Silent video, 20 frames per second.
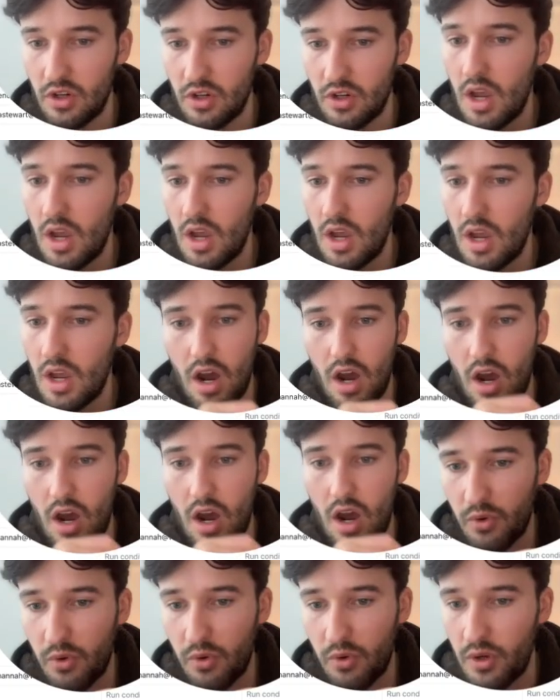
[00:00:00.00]
a
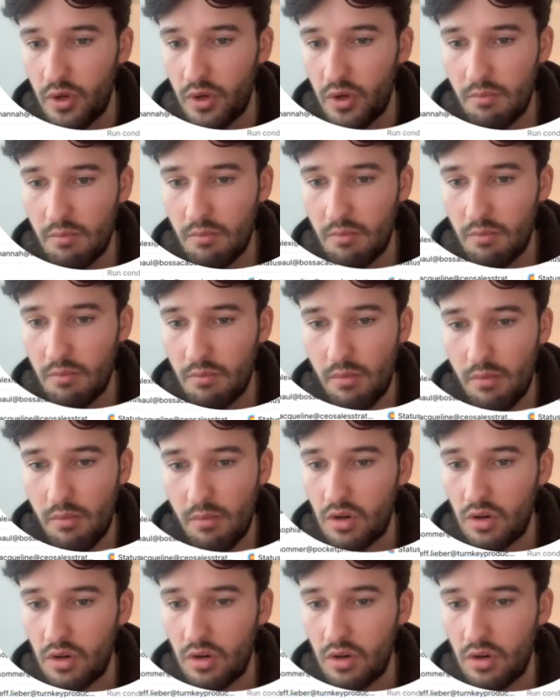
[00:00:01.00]
Proofpoint inbox,
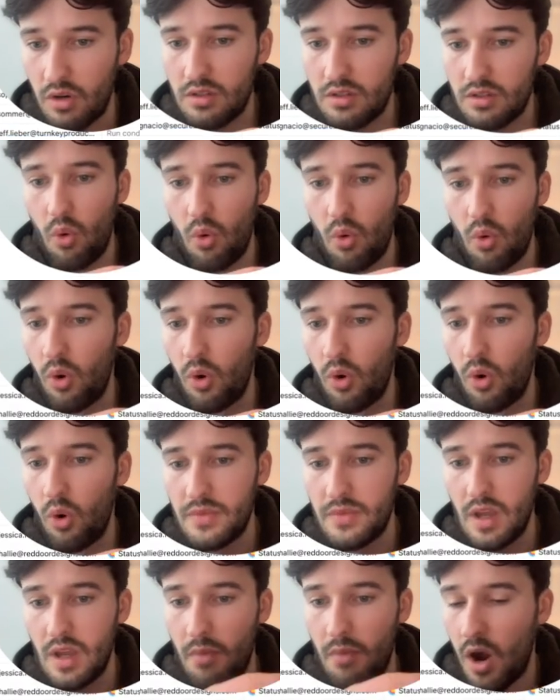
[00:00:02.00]
or a
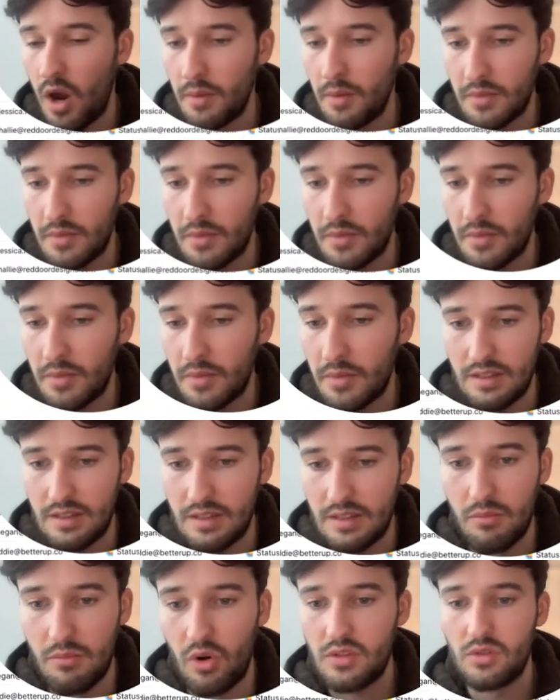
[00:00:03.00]
Mimecast
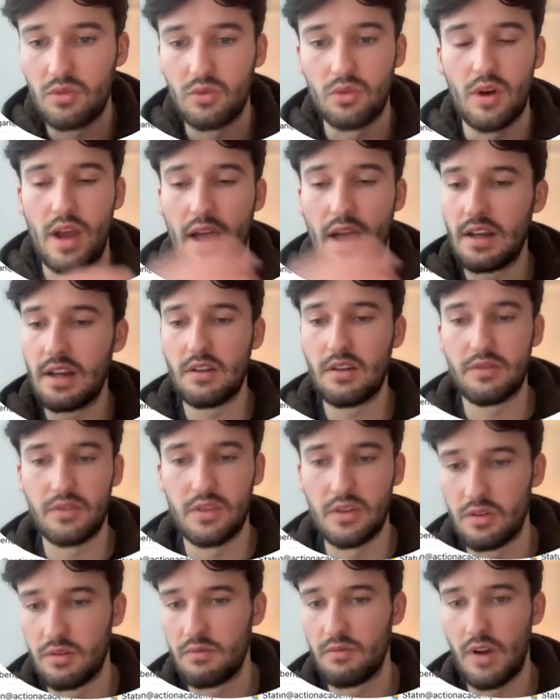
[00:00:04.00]
inbox, or any of
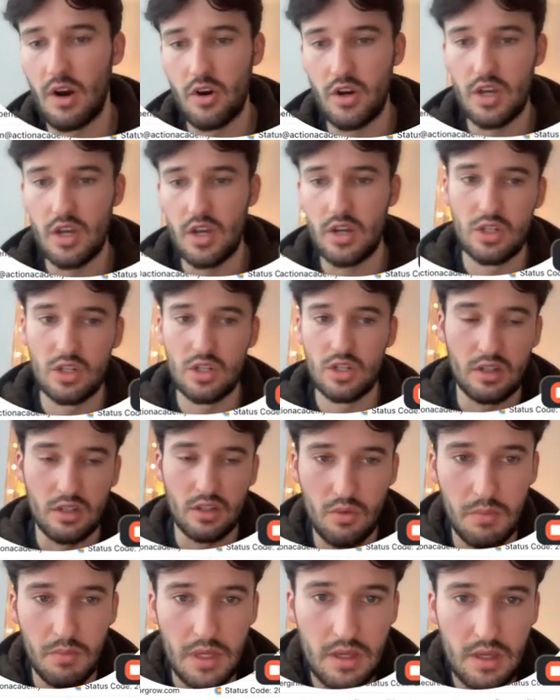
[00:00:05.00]
the variations it could
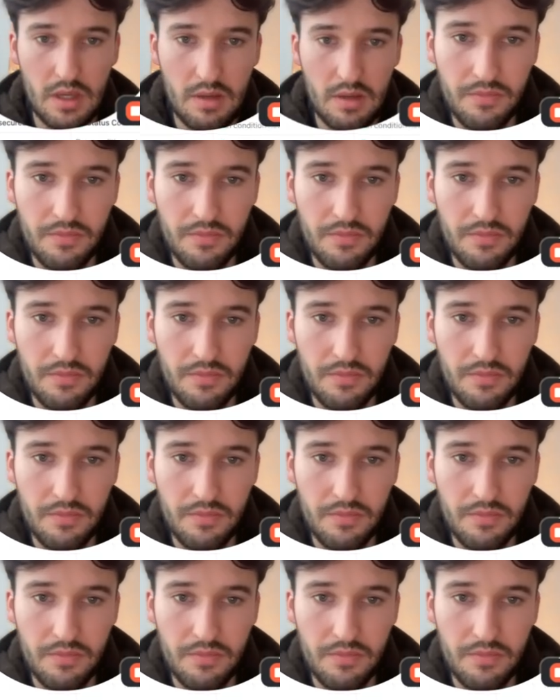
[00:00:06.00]
be.